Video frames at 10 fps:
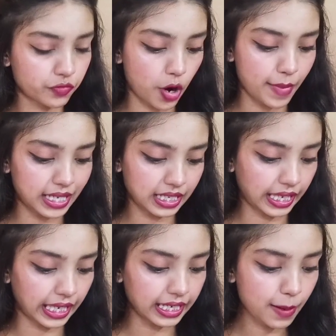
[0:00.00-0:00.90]
format
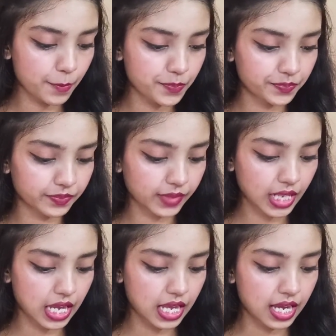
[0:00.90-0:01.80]
again.
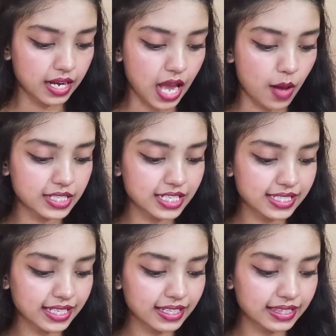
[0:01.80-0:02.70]
Now
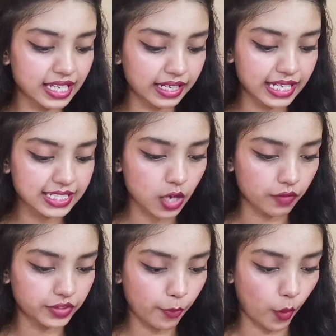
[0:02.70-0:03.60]
adjusting the thickness
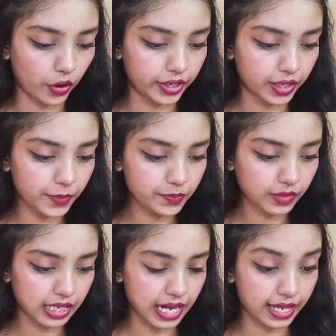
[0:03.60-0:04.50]
of the border,
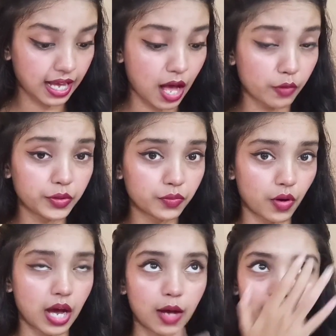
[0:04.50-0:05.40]
like how
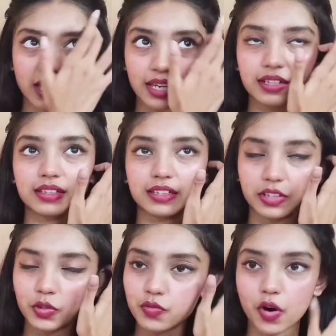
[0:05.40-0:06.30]
thick
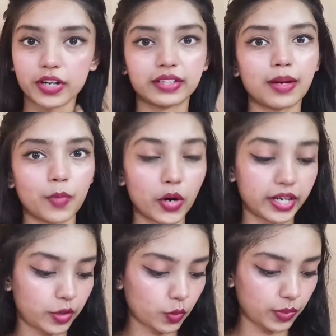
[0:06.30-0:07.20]
you want the
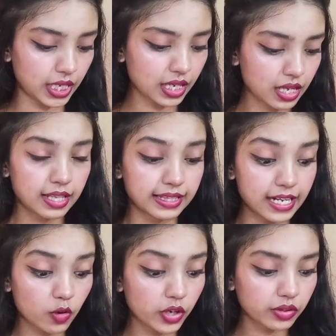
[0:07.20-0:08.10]
border to be.
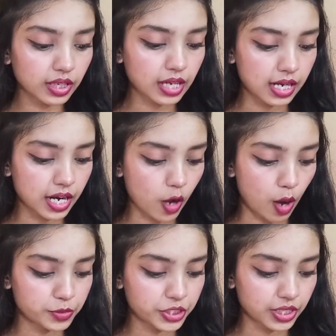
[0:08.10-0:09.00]
Then going to the color
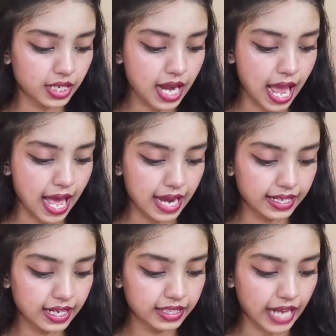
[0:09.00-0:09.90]
option
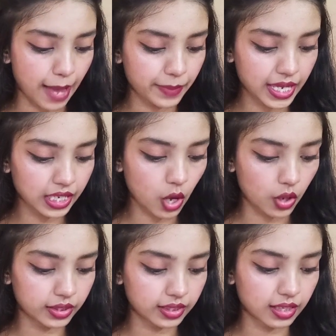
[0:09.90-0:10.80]
and tapping
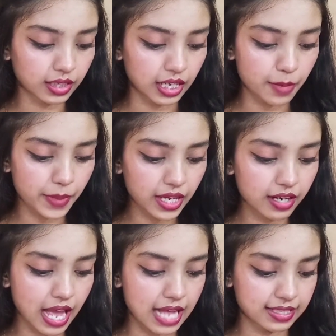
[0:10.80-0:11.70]
on the color picker
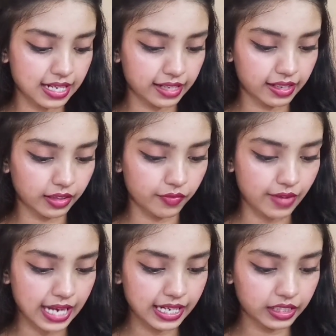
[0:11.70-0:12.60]
and selecting the
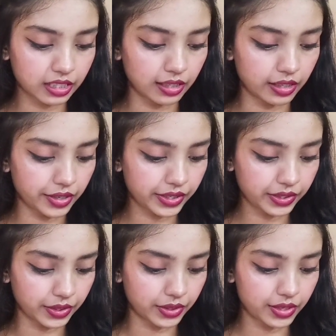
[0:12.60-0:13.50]
violet color
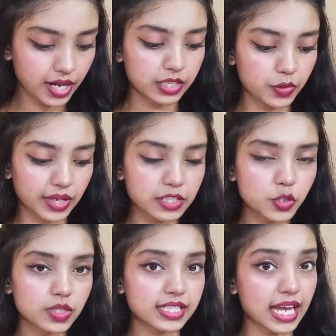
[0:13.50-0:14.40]
here. You can
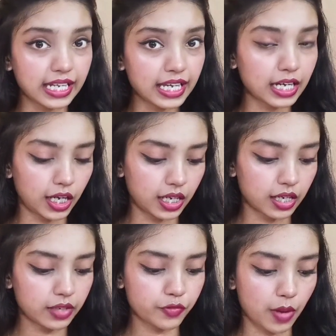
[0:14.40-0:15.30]
choose any
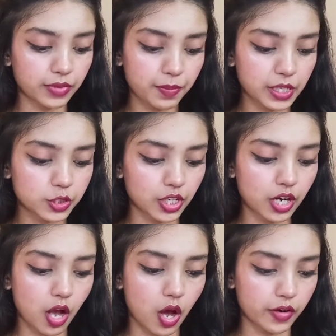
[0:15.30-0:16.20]
color from the
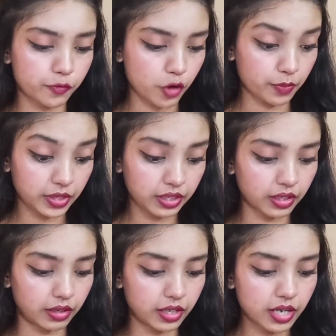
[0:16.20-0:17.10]
picture or from
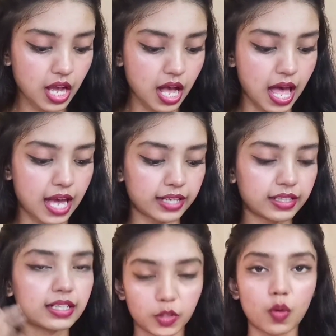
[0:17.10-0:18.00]
here, and
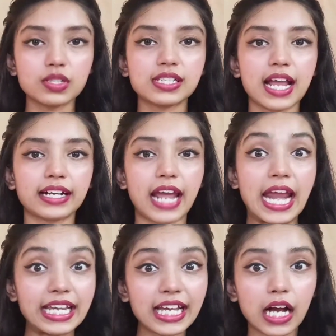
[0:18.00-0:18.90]
don't select
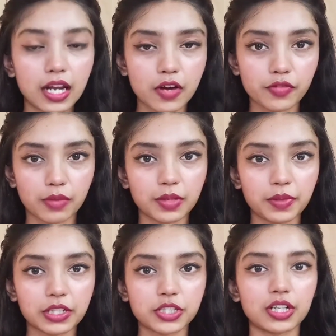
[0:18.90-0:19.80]
any color from the
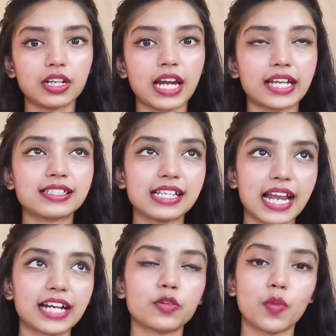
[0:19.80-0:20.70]
picture, like
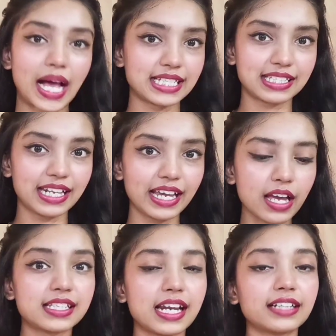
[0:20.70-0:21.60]
select wisely.
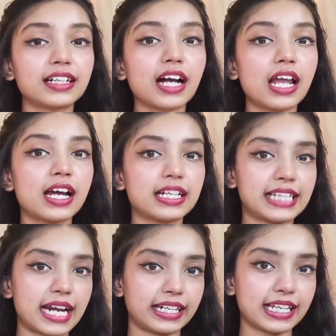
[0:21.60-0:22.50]
Select the color
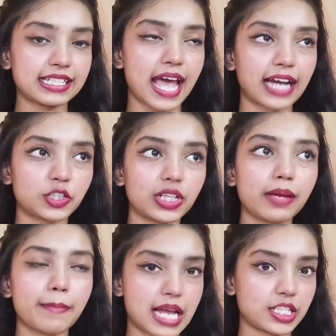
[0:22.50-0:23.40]
that is actually
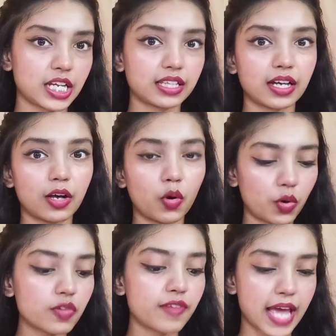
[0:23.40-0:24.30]
matching the
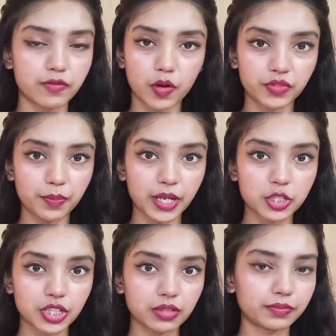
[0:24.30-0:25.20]
whole vibe of the
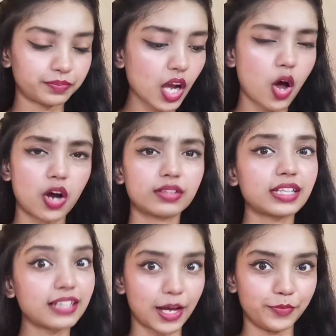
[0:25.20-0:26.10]
picture or
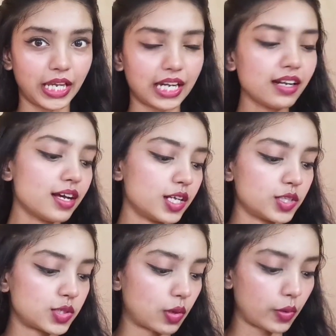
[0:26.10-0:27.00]
the thumbnail.
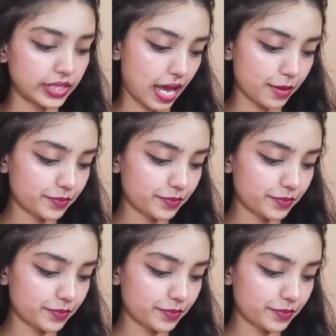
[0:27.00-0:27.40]
So yeah.